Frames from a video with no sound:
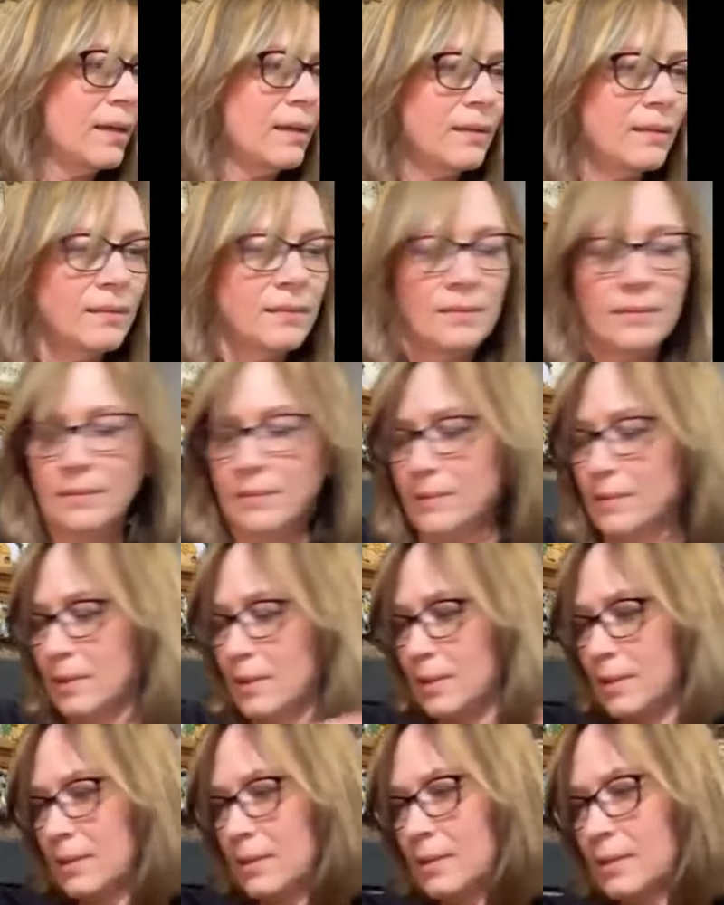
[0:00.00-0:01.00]
And
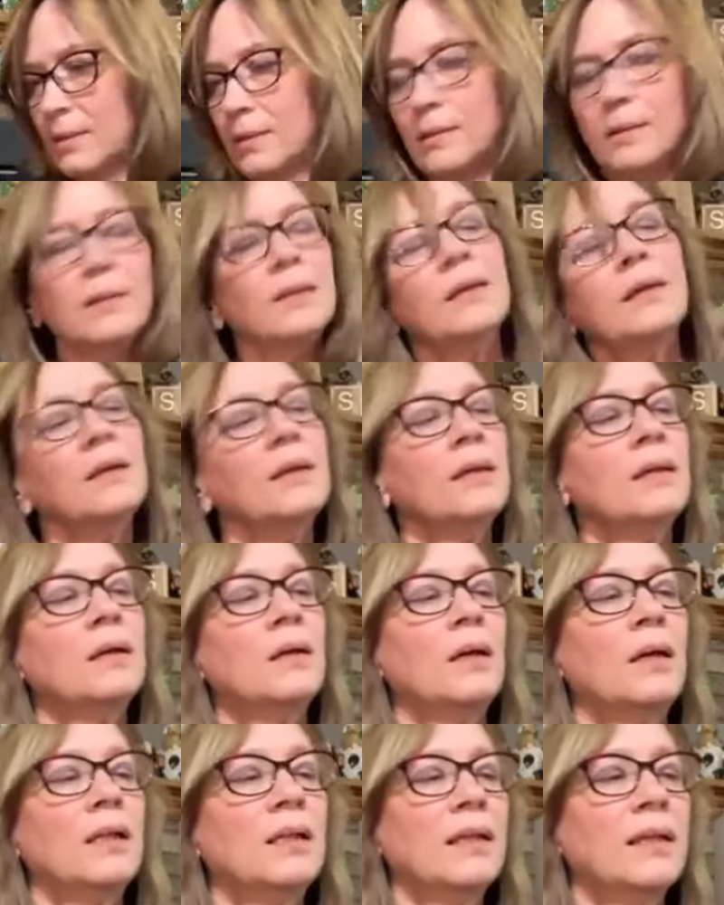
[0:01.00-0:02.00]
then
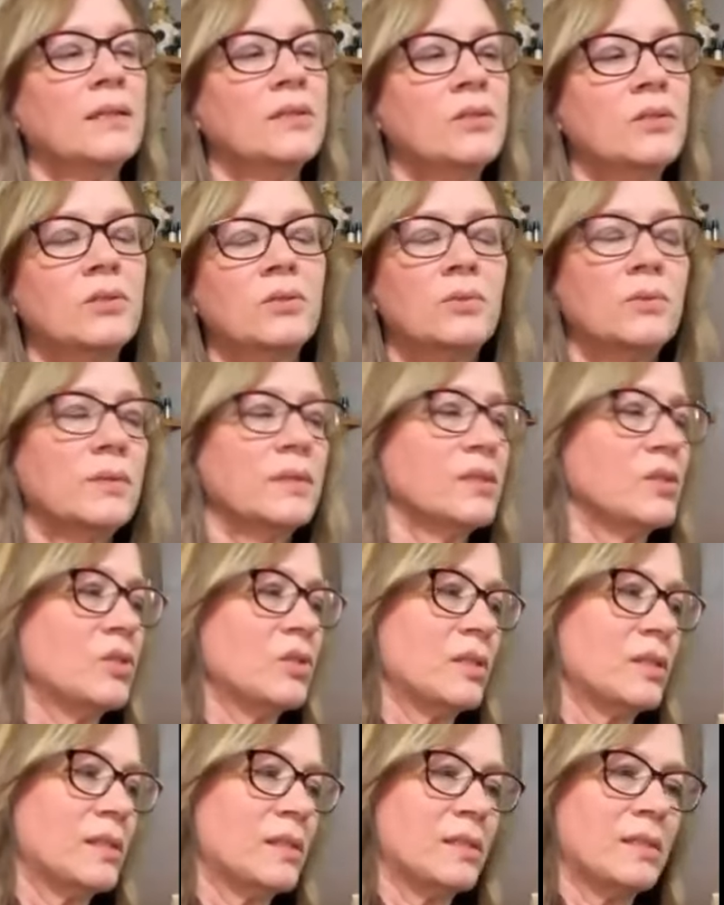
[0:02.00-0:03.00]
all I do is
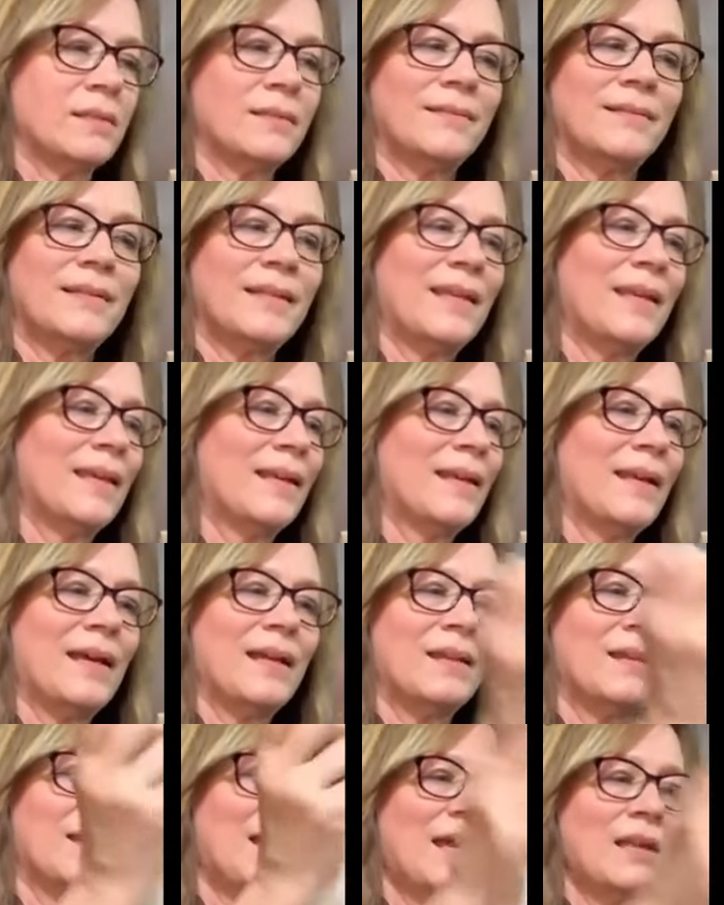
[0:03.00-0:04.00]
just, again,
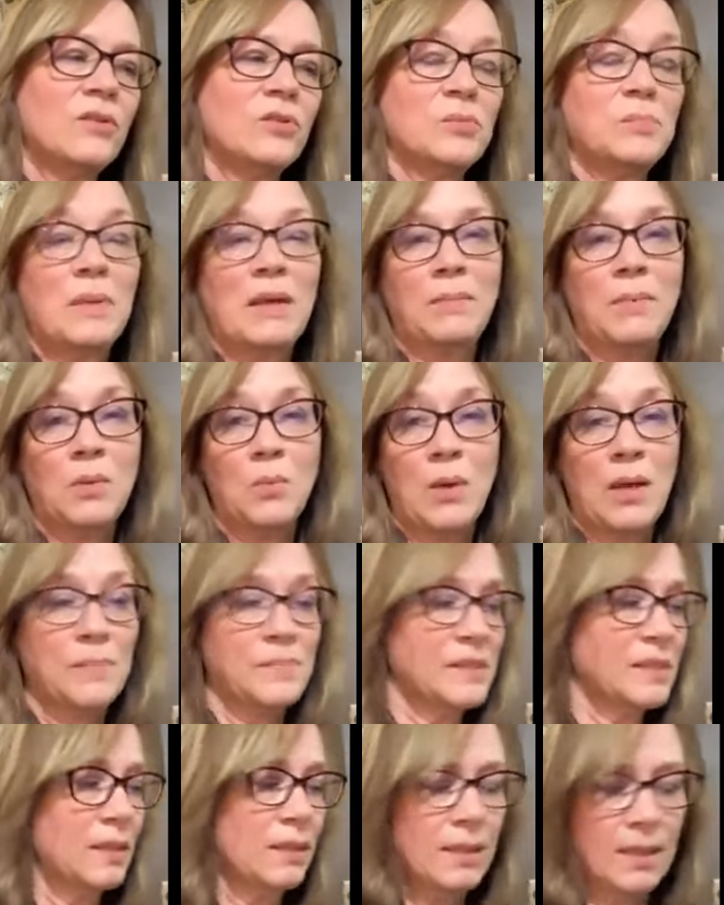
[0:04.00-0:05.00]
I, I use baby
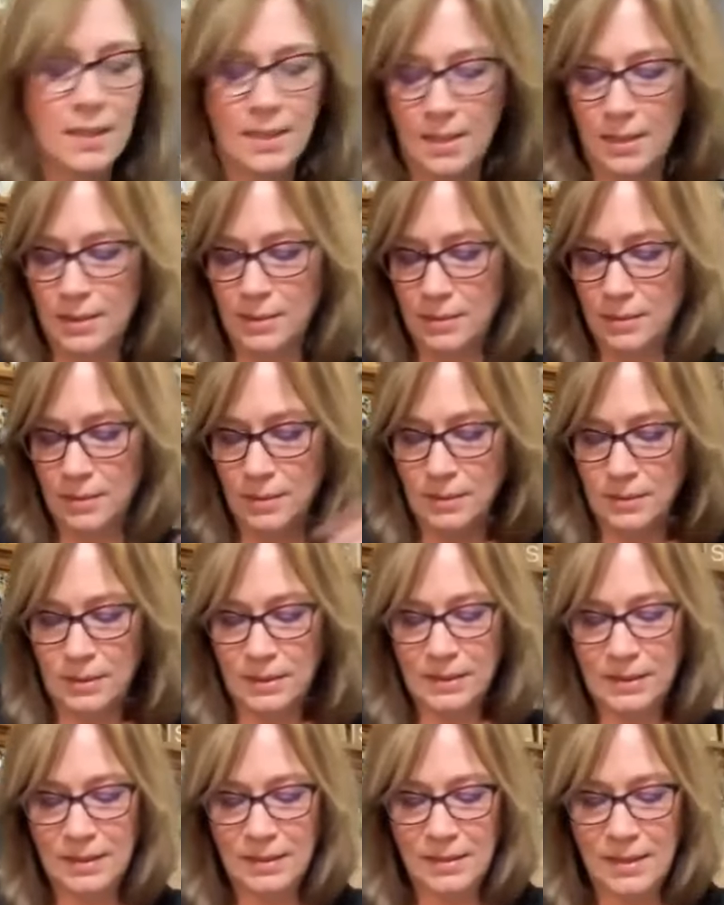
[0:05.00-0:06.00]
wipes a lot
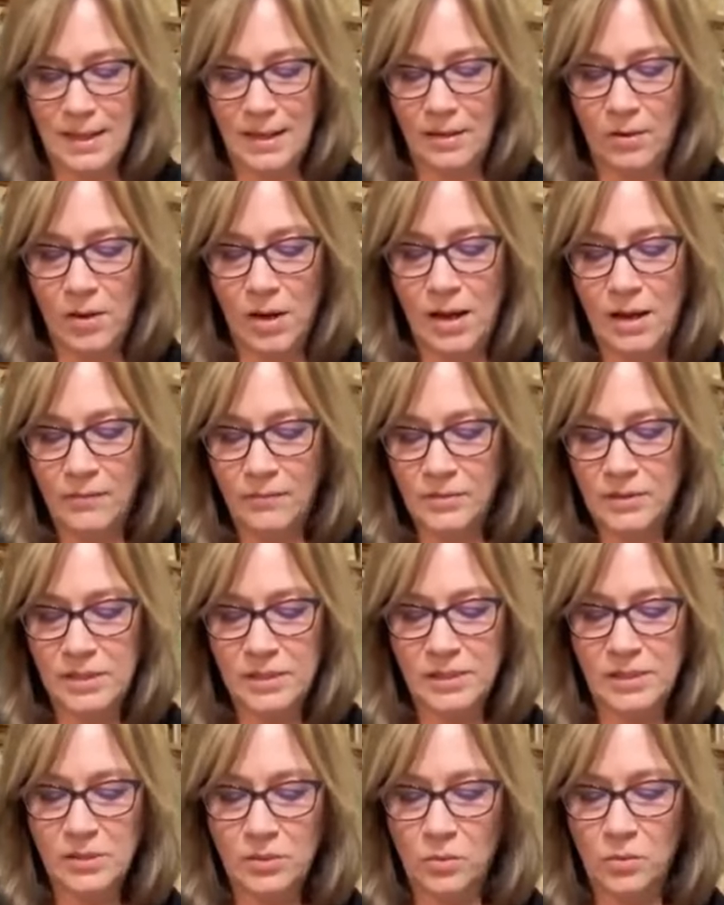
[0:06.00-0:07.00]
clean that off
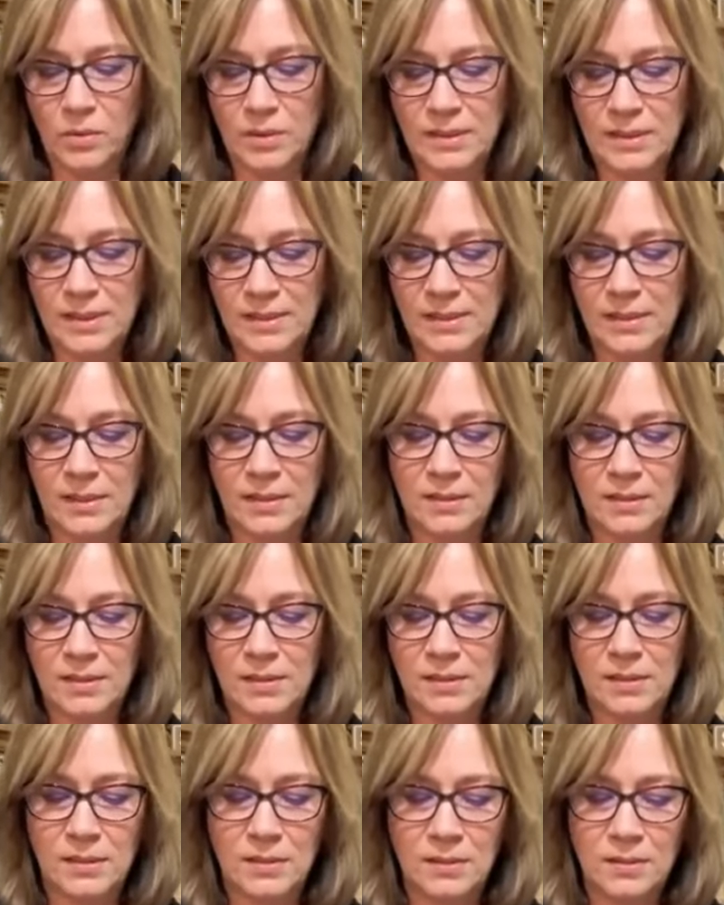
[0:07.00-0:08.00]
just so it
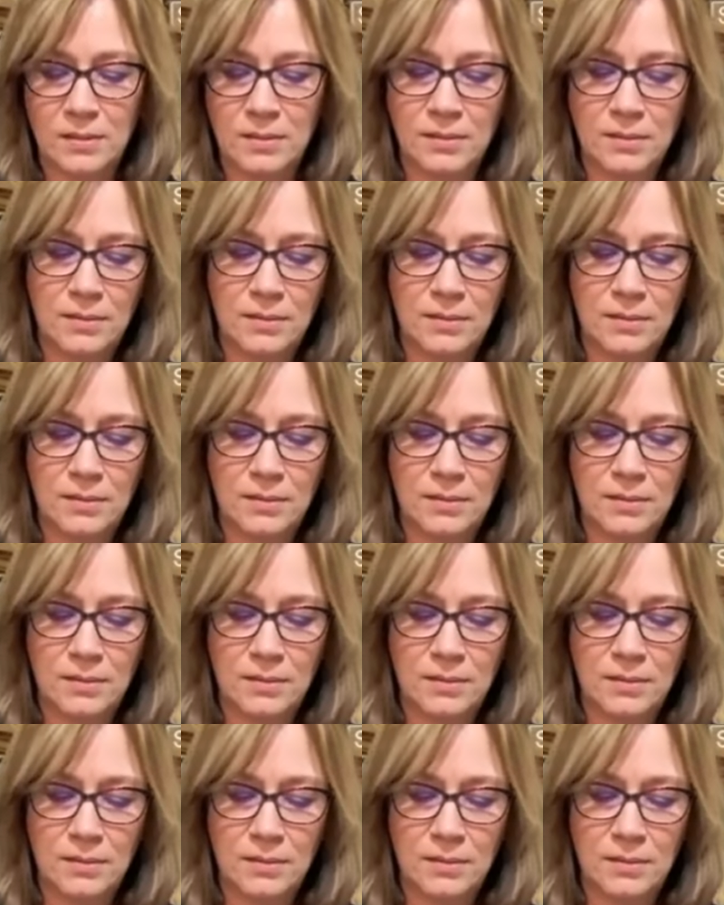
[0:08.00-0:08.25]
doesn't